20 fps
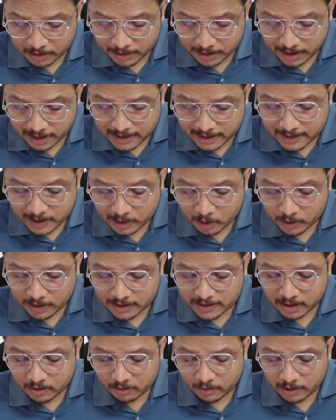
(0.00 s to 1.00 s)
T zero
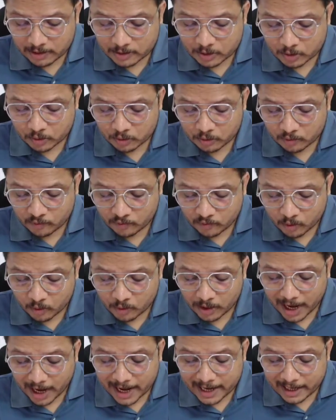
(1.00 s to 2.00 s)
is equals to four
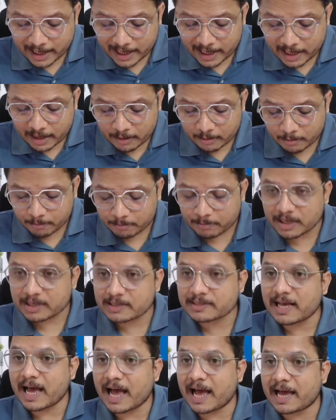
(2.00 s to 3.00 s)
I D
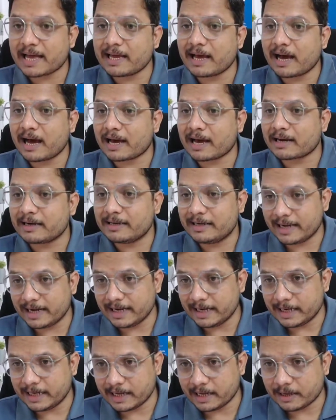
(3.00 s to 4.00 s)
plus I R
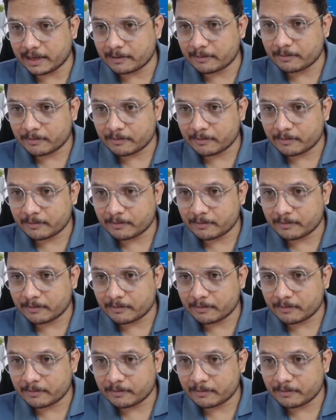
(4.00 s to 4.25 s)
T T.